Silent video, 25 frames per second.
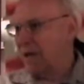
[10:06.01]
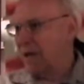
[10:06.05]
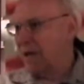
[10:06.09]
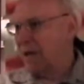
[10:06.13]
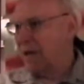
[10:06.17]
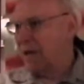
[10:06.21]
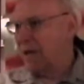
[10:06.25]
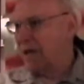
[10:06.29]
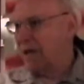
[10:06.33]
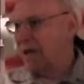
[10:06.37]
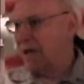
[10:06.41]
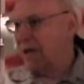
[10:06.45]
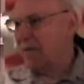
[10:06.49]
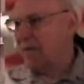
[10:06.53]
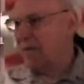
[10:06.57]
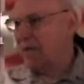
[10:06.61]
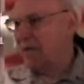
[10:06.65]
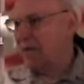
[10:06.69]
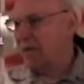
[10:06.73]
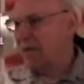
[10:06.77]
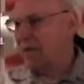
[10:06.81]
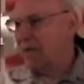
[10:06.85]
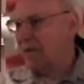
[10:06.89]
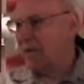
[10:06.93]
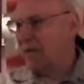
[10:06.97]
had a couple
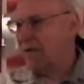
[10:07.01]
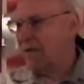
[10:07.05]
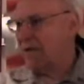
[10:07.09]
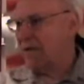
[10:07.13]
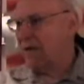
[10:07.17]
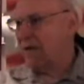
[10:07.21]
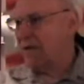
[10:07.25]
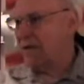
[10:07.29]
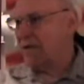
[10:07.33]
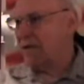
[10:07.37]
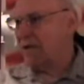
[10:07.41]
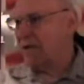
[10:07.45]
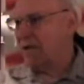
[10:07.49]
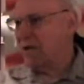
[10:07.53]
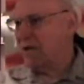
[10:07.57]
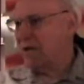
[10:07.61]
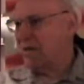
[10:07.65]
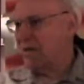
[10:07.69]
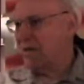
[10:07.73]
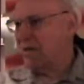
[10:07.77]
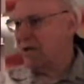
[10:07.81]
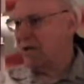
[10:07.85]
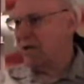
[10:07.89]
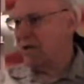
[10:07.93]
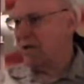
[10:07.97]
of little things to
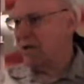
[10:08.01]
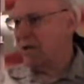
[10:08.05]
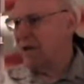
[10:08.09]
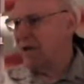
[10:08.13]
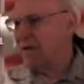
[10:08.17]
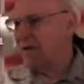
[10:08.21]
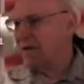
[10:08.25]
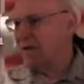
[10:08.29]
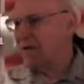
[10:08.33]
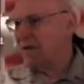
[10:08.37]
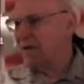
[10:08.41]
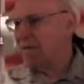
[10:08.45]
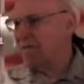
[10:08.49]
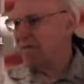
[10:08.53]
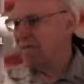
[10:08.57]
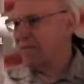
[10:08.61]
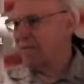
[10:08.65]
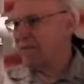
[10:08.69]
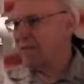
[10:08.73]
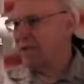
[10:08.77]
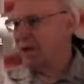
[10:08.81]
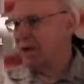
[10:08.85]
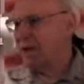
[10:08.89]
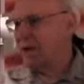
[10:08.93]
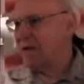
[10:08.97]
get
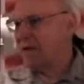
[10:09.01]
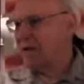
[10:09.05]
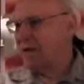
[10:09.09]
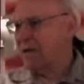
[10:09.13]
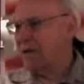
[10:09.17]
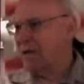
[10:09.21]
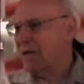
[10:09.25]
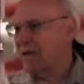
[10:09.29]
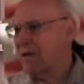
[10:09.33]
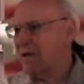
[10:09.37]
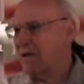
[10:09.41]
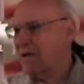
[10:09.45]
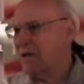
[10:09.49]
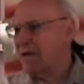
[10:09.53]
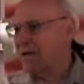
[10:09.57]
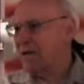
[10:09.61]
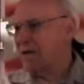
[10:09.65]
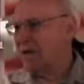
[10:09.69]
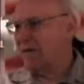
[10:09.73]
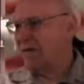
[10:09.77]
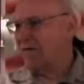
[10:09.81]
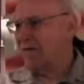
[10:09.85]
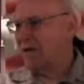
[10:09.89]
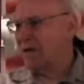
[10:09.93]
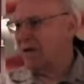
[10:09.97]
corrected and
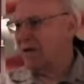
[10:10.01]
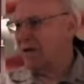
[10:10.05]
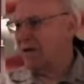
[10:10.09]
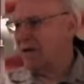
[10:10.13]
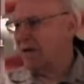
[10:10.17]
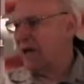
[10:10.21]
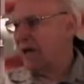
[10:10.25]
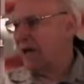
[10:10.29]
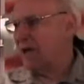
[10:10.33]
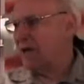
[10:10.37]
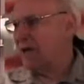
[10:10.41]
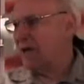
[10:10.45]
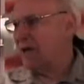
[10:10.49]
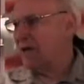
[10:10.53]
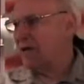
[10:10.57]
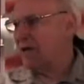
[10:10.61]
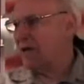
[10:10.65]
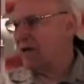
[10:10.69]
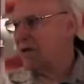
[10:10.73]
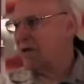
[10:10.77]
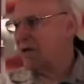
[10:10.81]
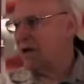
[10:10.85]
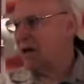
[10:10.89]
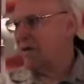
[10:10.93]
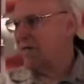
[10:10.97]
stuff like that, and then
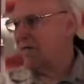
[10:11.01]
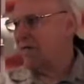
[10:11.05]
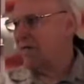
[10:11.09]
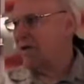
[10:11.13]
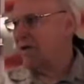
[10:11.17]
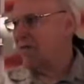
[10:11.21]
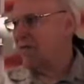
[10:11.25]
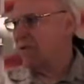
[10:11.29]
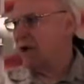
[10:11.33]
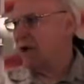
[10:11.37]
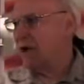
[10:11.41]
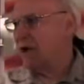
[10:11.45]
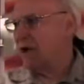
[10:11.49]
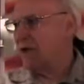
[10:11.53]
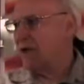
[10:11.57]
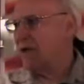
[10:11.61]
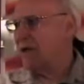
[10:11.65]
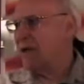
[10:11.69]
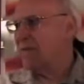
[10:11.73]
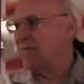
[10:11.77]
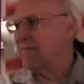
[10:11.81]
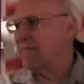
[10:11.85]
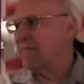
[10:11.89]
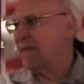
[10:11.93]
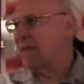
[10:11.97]
took off for Hawaii.
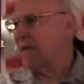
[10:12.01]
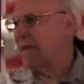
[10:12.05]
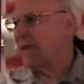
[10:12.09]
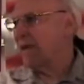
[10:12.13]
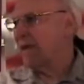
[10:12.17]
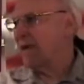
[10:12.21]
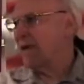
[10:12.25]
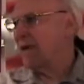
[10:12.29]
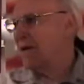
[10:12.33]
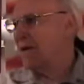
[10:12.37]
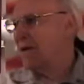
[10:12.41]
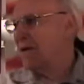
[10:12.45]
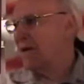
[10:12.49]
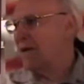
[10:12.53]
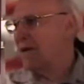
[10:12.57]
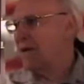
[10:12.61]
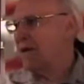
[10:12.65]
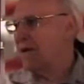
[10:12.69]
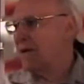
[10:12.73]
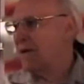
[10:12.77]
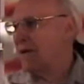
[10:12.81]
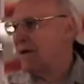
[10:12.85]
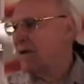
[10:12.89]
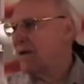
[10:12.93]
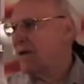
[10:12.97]

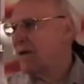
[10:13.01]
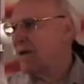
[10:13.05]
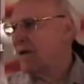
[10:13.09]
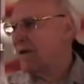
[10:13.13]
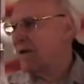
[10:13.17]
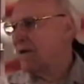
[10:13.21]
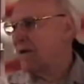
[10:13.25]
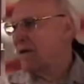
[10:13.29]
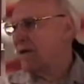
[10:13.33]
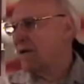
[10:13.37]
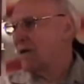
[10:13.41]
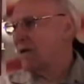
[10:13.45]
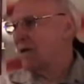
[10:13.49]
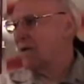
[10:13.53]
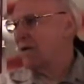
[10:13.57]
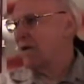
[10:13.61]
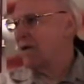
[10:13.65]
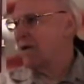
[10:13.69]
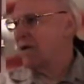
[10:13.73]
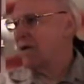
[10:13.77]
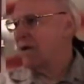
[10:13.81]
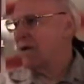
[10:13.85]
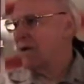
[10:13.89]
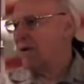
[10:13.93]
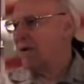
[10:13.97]
And then, uh,
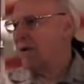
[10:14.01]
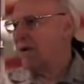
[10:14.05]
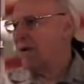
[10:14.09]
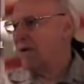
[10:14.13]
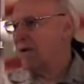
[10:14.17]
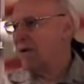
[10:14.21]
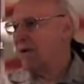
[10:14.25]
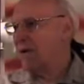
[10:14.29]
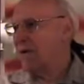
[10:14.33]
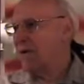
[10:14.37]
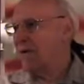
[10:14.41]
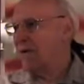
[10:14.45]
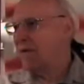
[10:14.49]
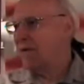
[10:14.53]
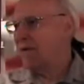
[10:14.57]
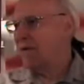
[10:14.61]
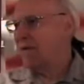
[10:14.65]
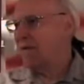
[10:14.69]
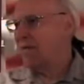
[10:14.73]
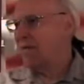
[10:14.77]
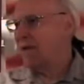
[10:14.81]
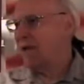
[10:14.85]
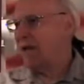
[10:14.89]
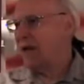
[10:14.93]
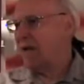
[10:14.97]

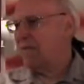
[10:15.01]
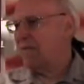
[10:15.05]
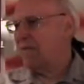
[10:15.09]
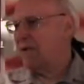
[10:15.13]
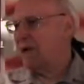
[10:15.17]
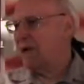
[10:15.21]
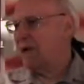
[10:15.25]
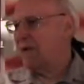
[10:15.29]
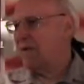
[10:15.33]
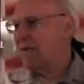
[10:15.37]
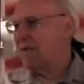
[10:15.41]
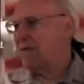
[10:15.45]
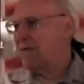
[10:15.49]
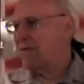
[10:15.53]
from that way,